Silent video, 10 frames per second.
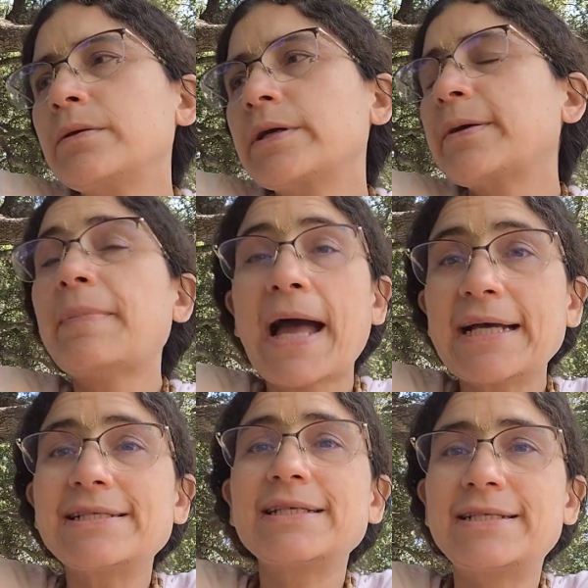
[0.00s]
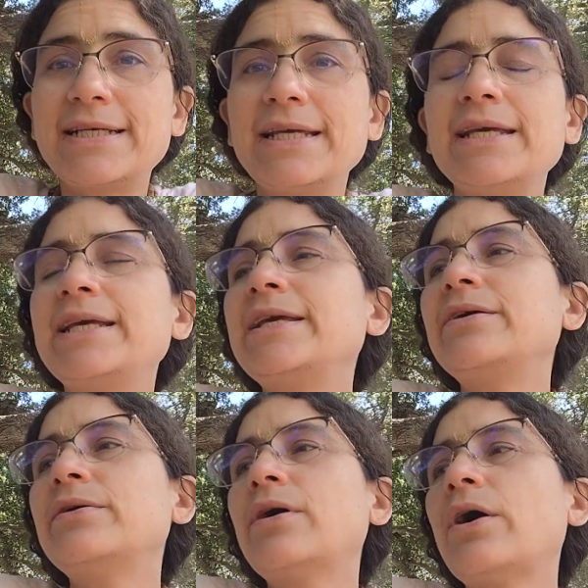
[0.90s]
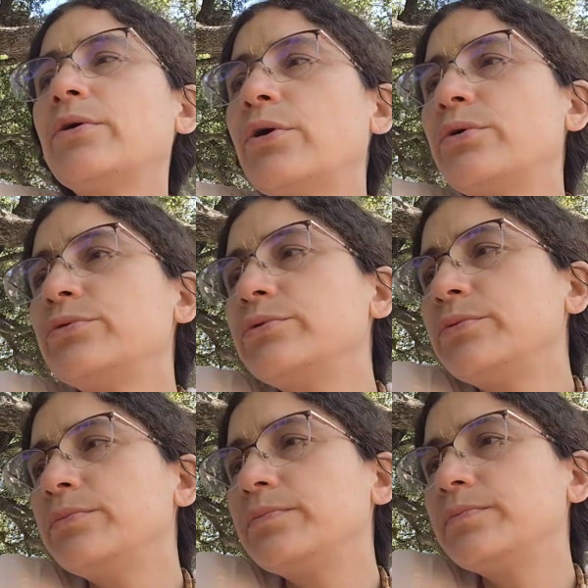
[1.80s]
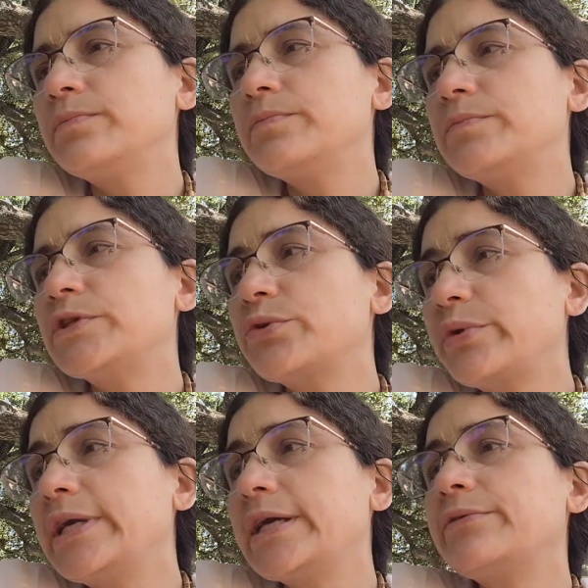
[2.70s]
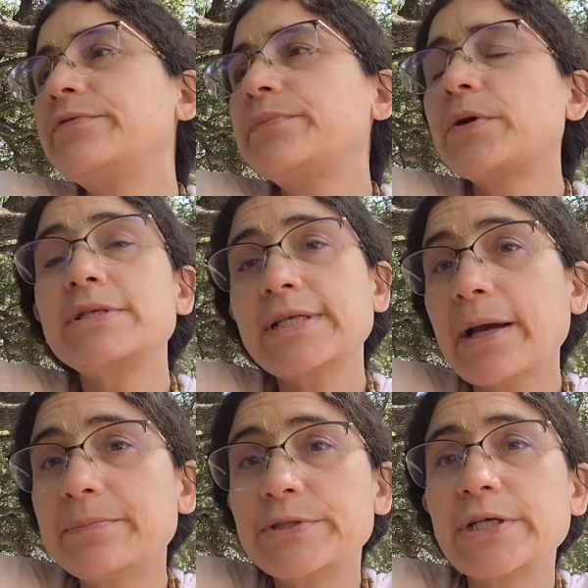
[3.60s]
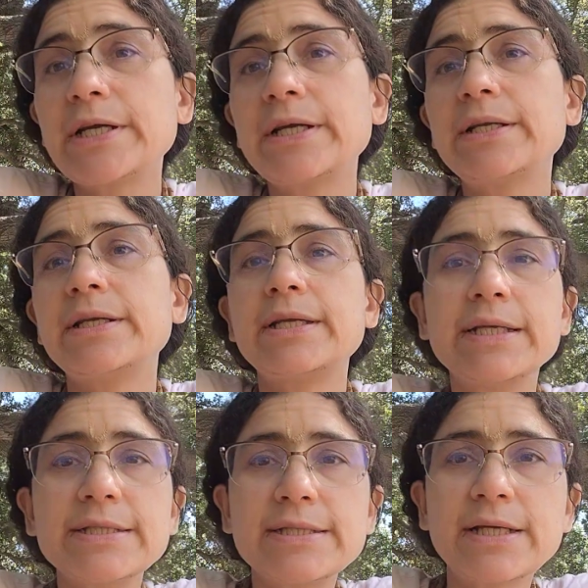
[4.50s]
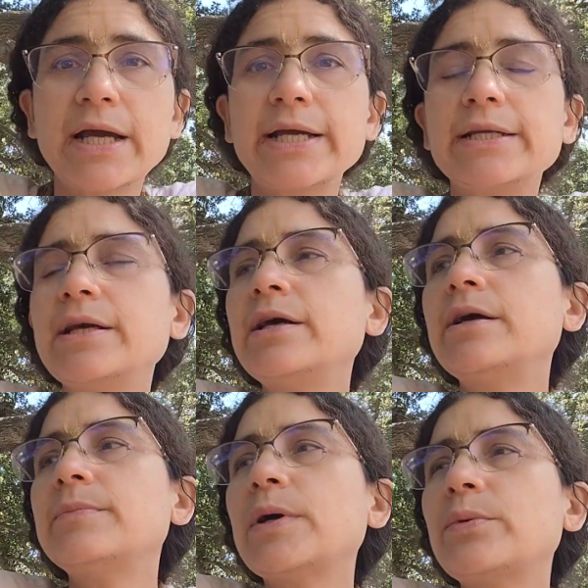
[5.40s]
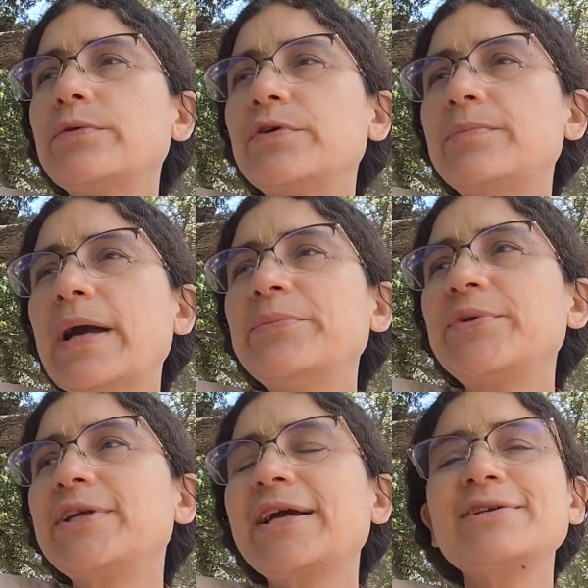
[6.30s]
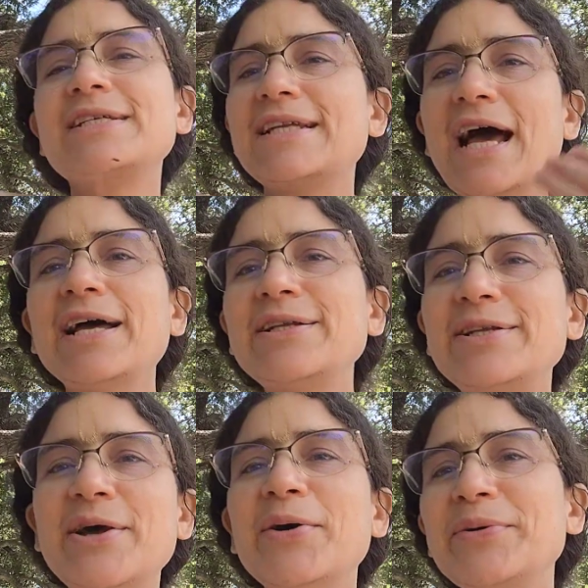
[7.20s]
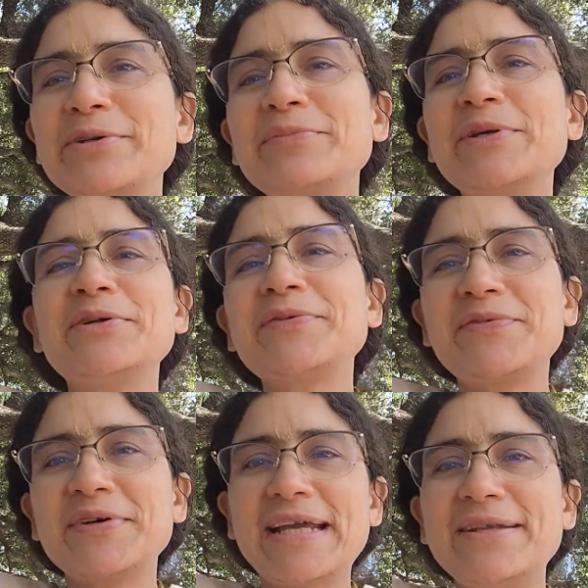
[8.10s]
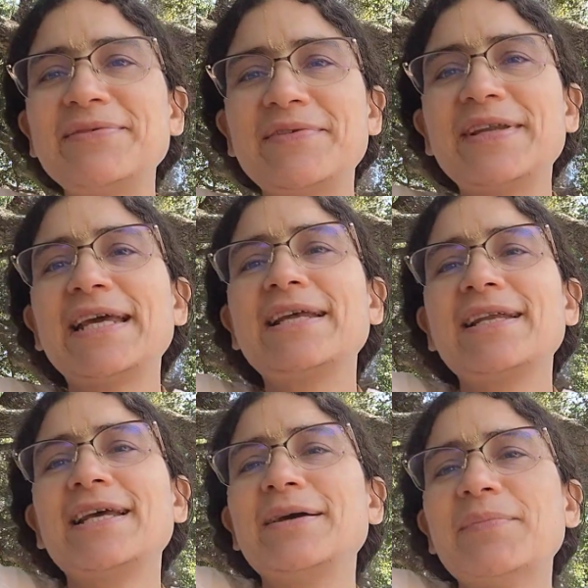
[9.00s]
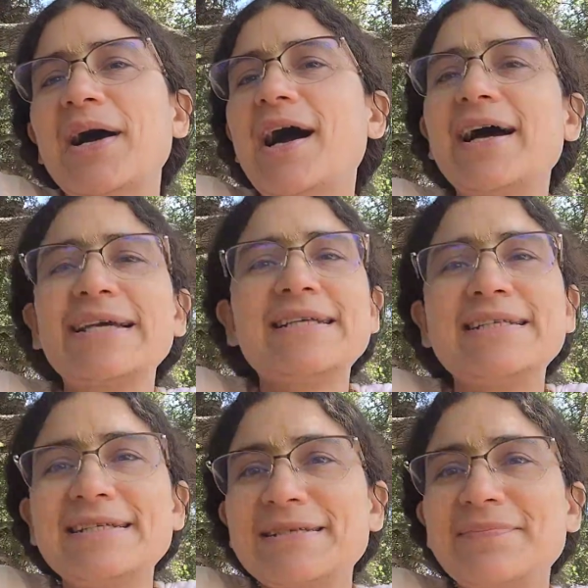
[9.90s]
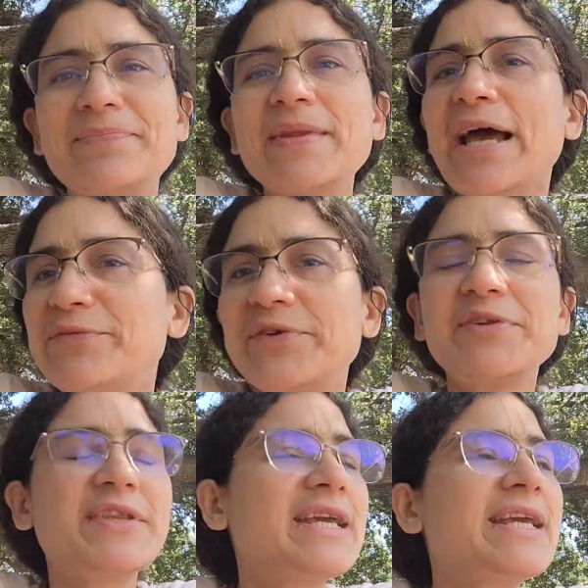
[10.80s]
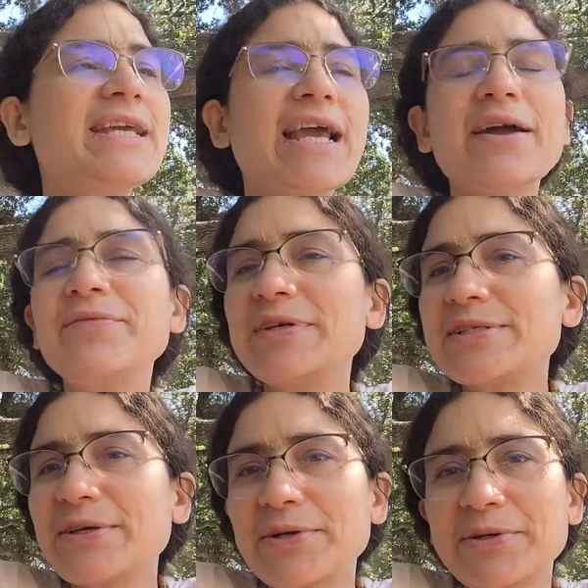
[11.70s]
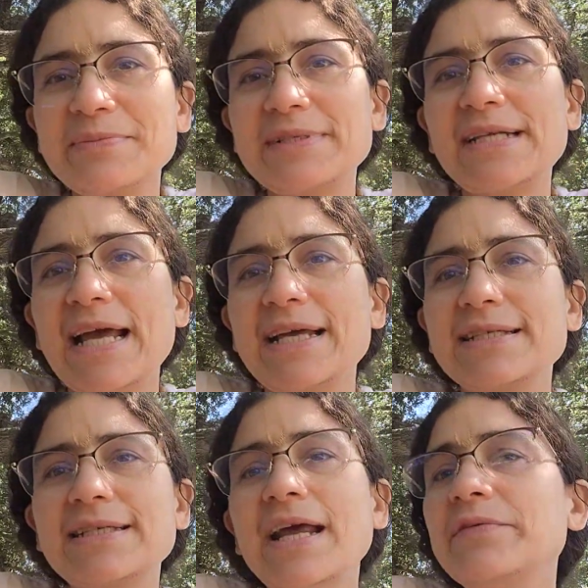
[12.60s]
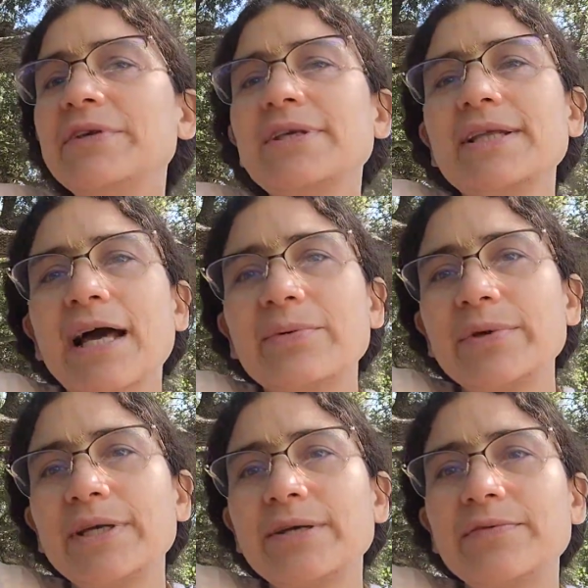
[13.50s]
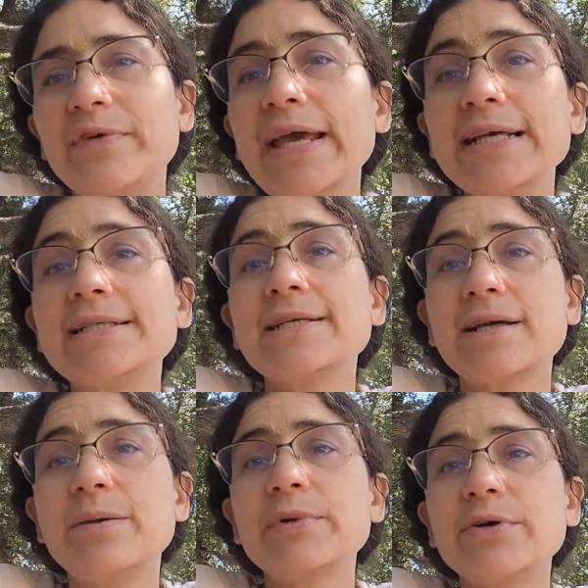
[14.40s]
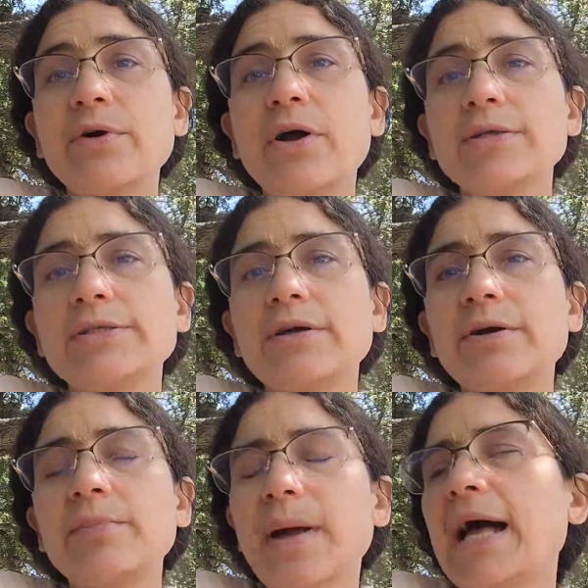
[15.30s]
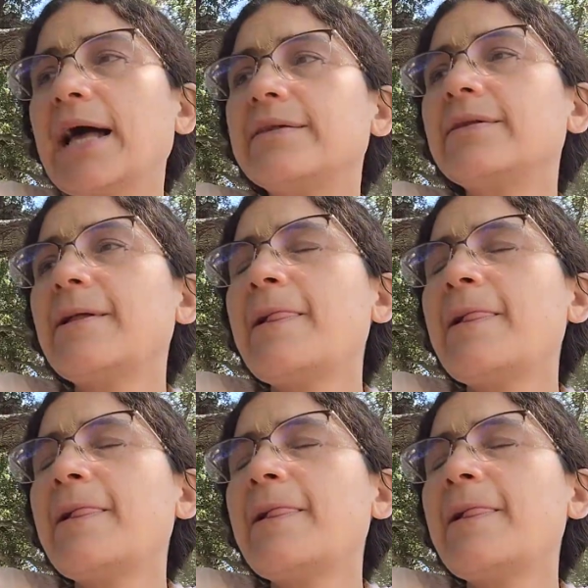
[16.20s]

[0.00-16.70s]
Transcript: capacity, our own degree of perception and insight, but we're remembering there's an unknown, beautiful infinite behind everything, every circumstance, and everything that we face and come across on our path.